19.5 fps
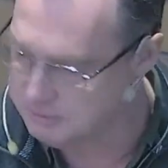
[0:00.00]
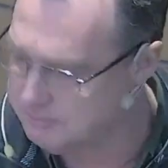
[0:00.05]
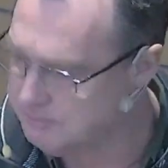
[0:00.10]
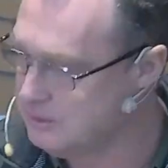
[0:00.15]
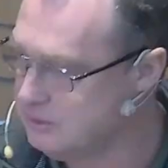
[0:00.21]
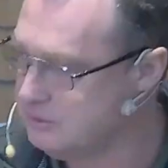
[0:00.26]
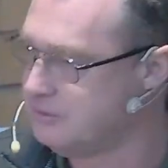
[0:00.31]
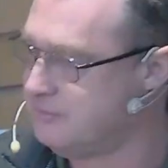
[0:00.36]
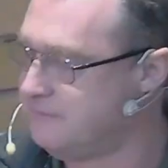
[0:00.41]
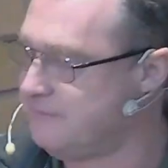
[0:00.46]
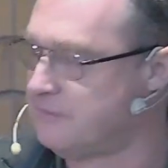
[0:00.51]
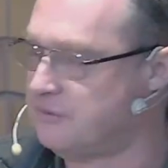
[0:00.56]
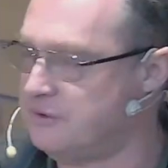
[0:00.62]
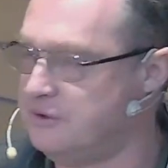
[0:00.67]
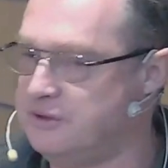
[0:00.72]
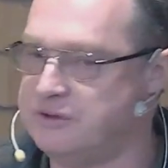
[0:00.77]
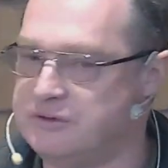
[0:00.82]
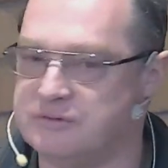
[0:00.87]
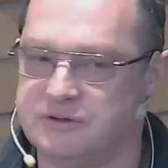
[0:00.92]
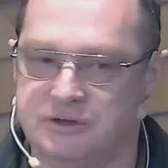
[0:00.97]
It would be
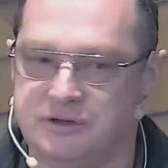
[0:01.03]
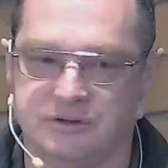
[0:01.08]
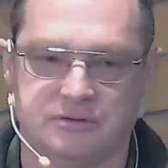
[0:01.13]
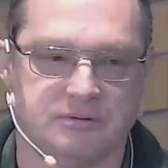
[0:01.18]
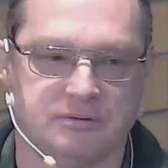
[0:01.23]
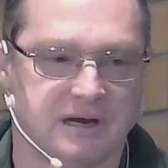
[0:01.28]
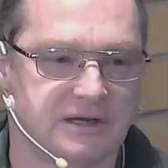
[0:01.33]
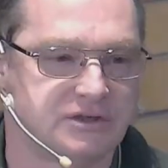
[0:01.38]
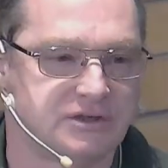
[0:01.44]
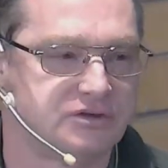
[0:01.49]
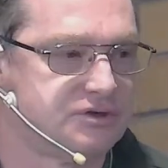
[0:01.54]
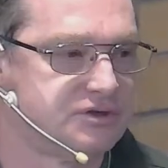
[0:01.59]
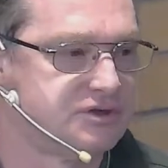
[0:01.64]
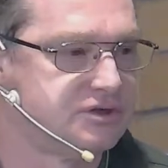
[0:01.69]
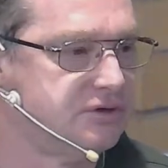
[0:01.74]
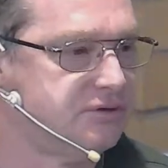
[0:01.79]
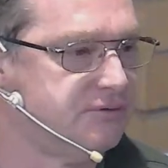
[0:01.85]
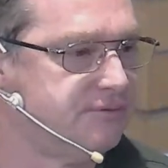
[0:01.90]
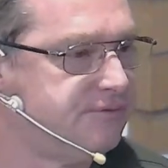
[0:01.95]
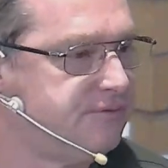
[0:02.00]
good for you to, you to
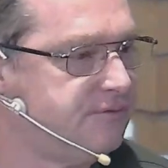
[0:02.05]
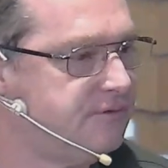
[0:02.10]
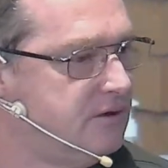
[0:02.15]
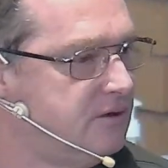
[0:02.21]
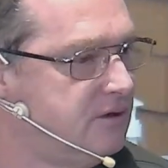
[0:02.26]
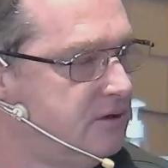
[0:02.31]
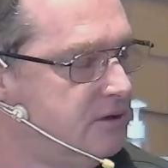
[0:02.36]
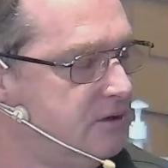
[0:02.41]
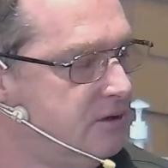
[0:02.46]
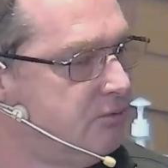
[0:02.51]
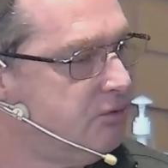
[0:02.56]
ask yourself